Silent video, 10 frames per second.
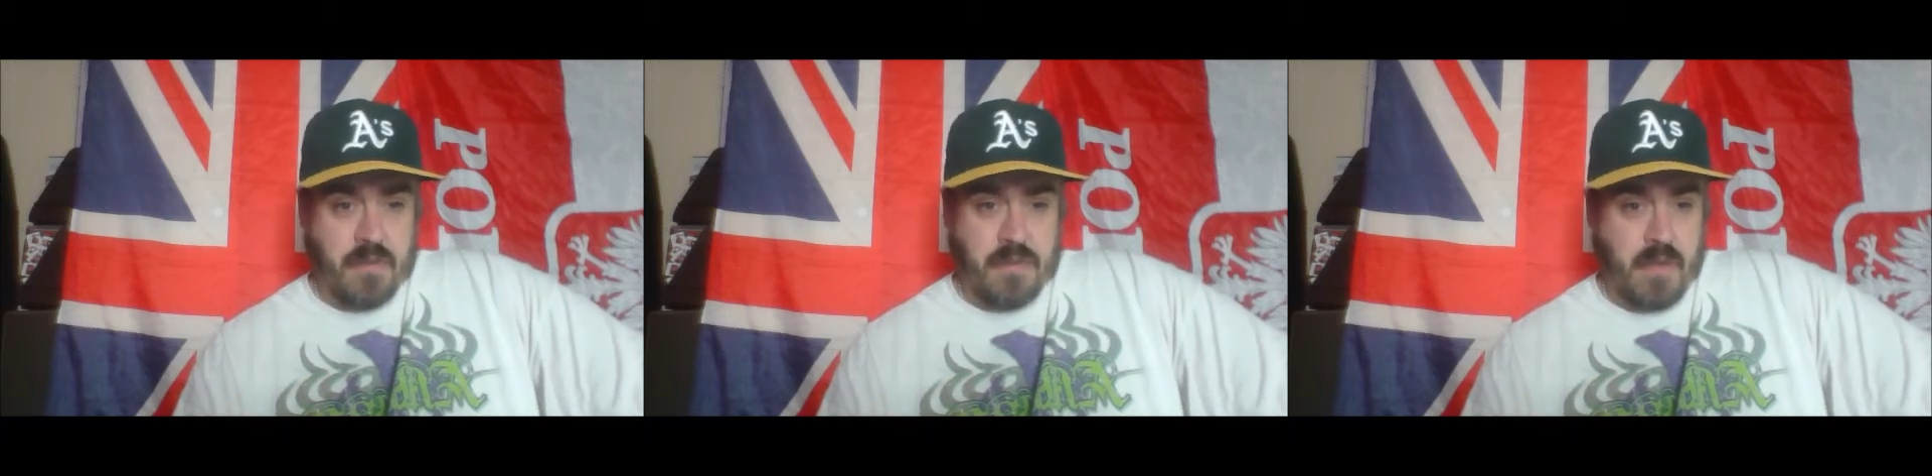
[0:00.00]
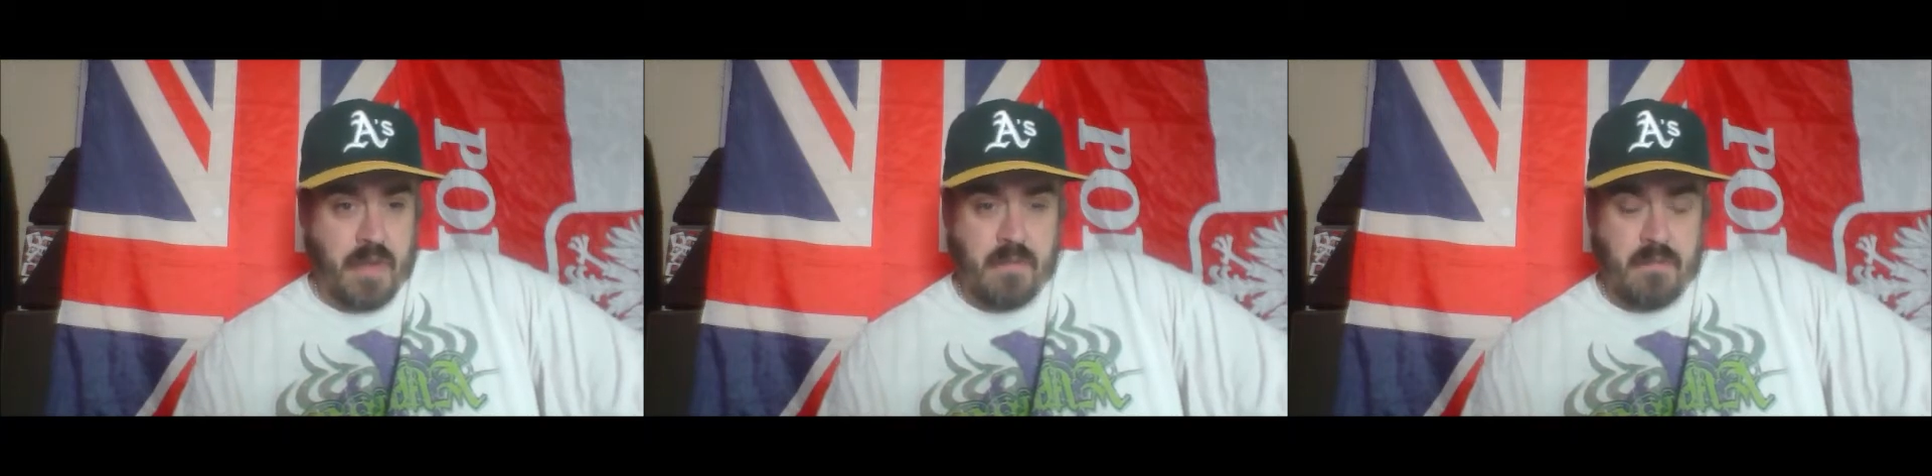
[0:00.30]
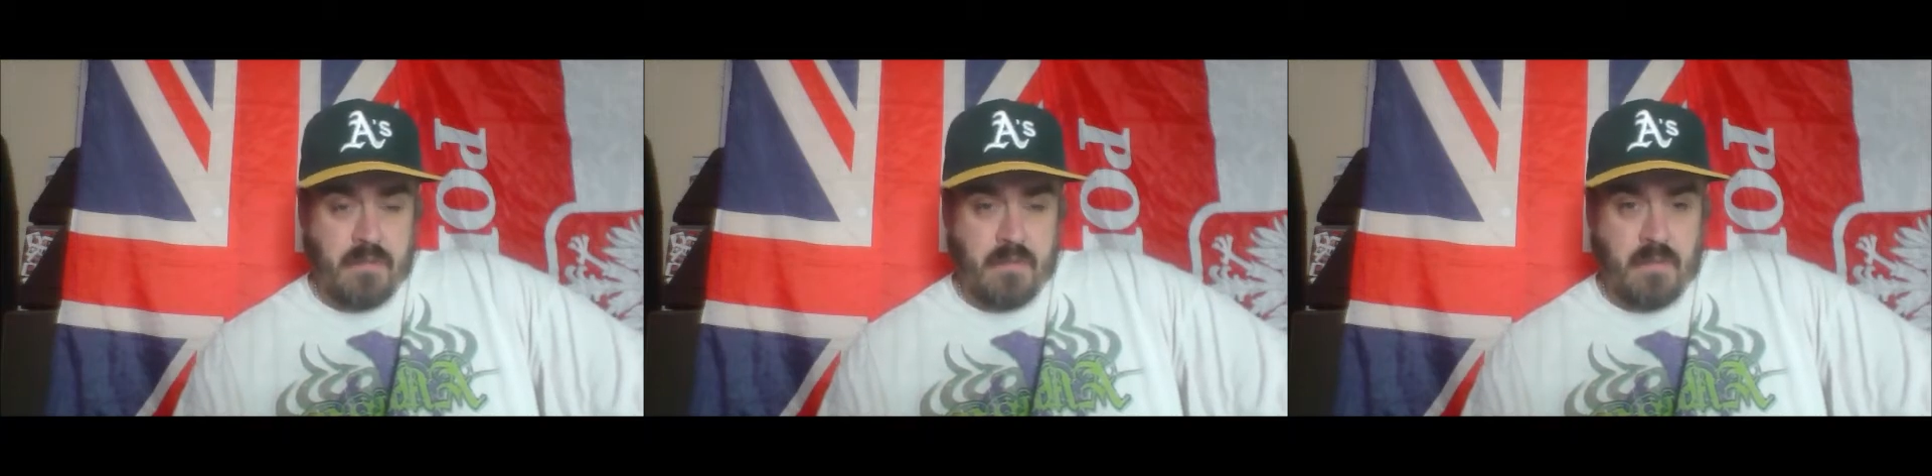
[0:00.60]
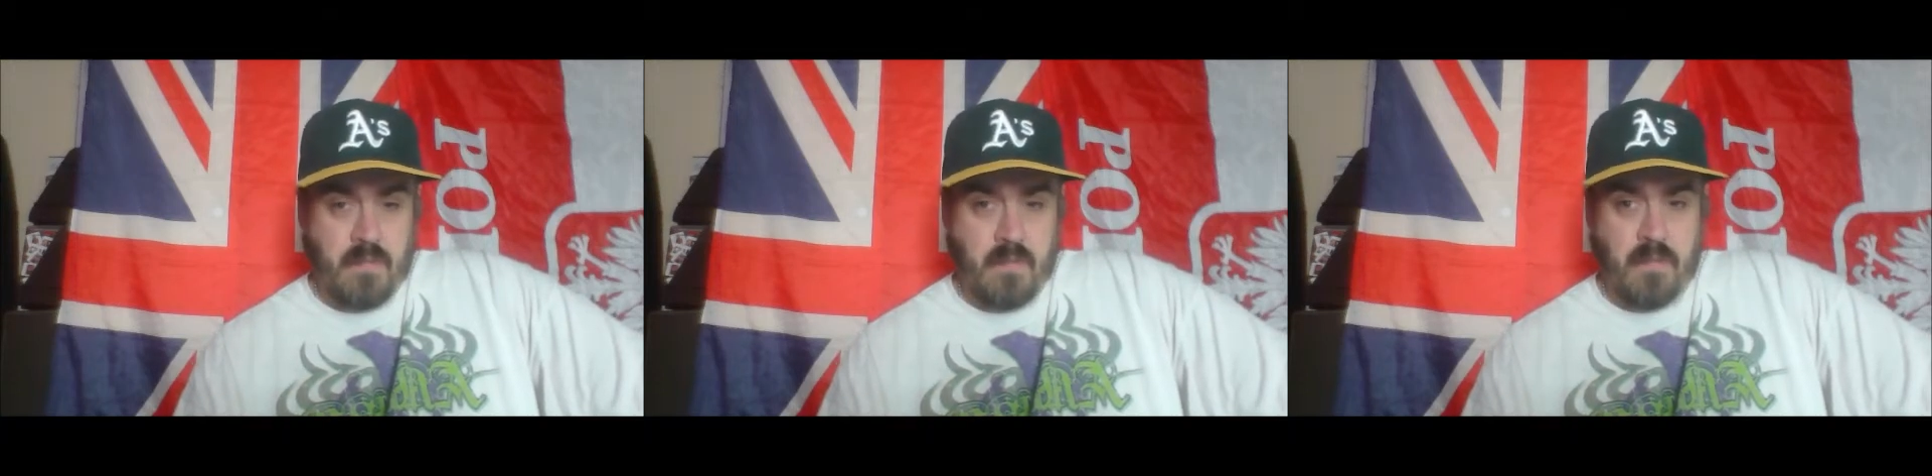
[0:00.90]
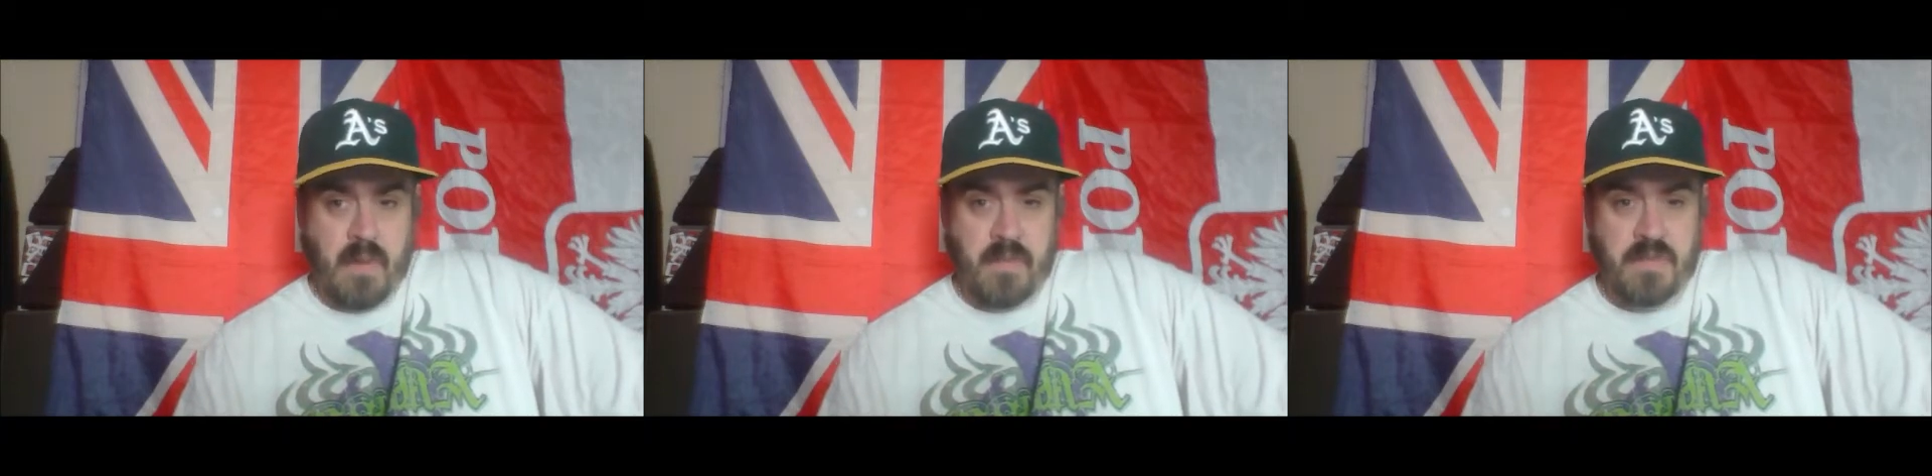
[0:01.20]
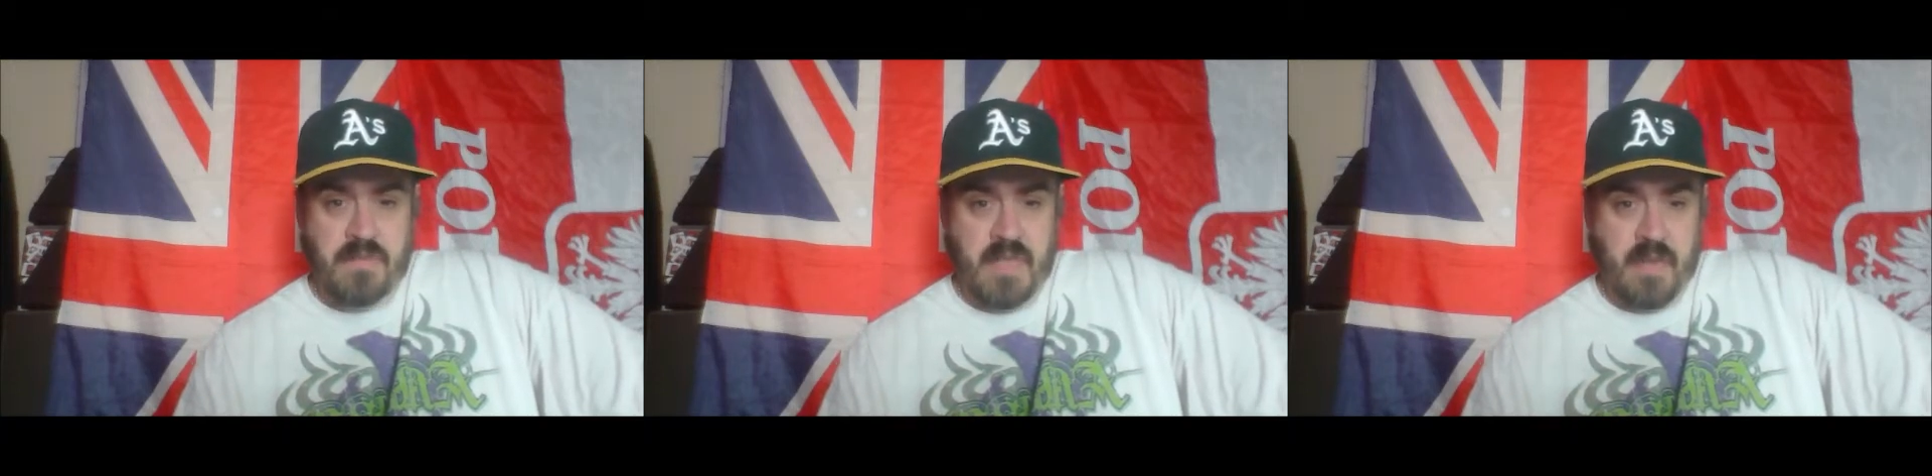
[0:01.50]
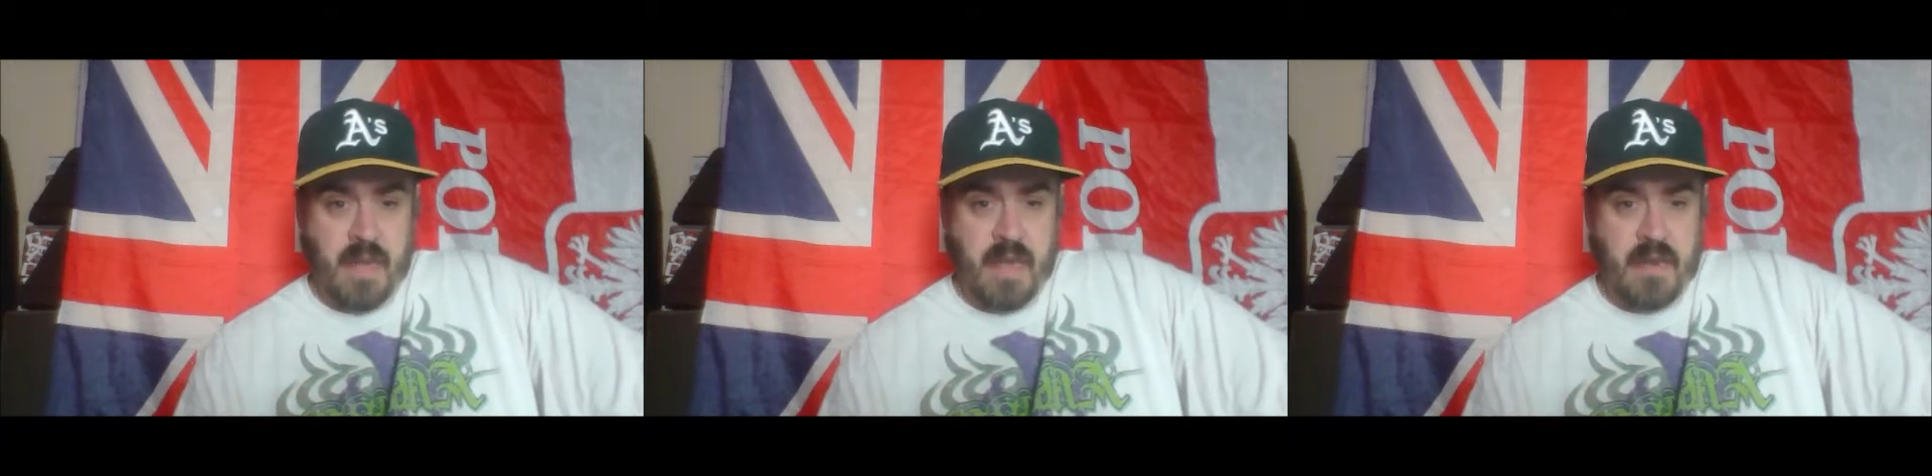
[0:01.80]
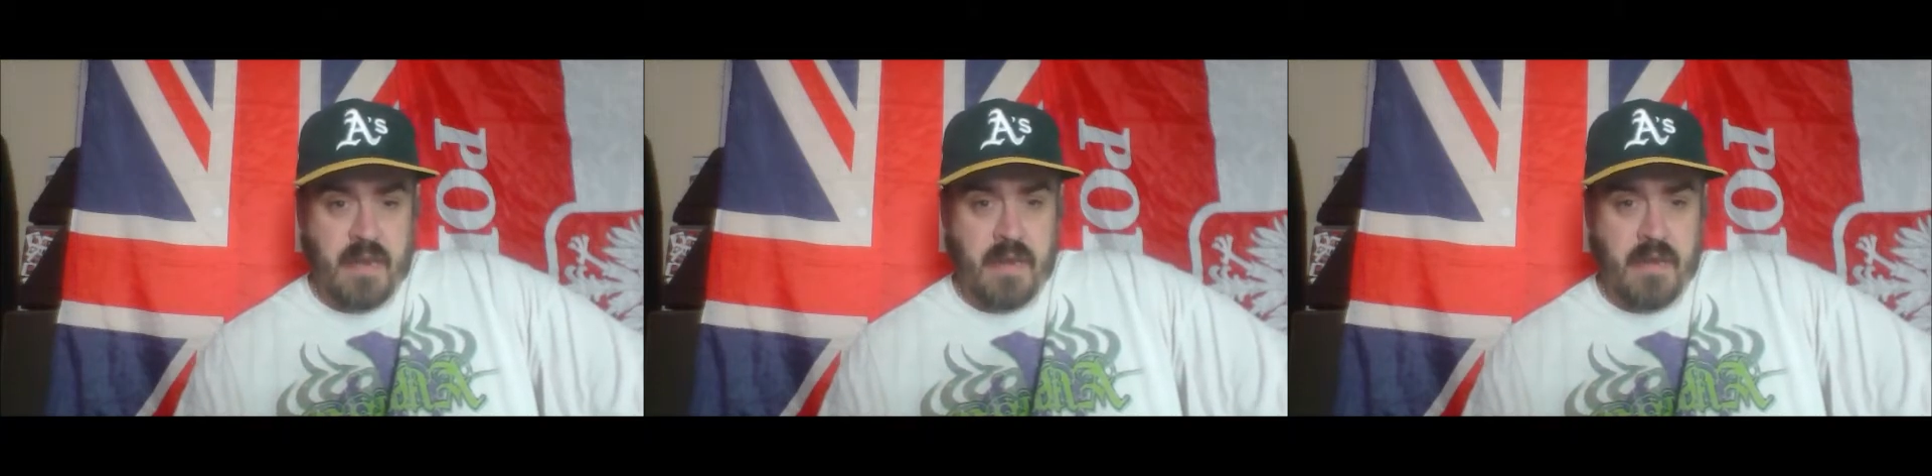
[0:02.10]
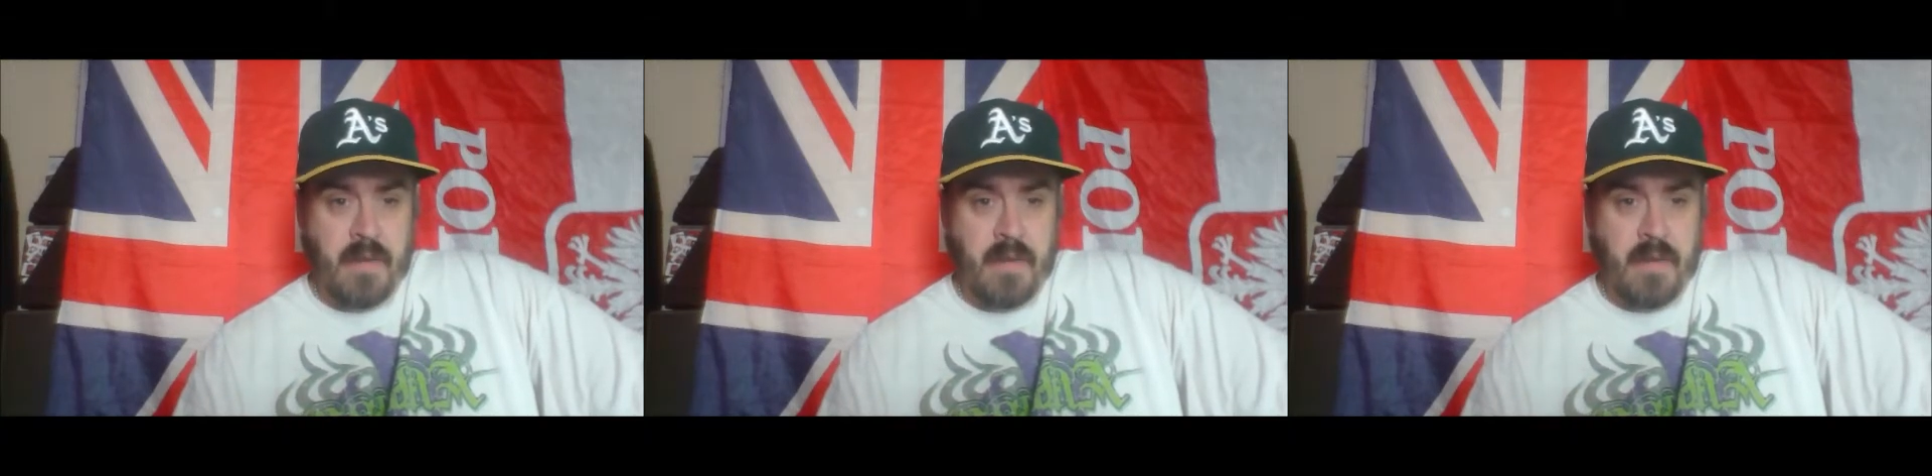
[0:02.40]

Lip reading: 3 members of Team Canada.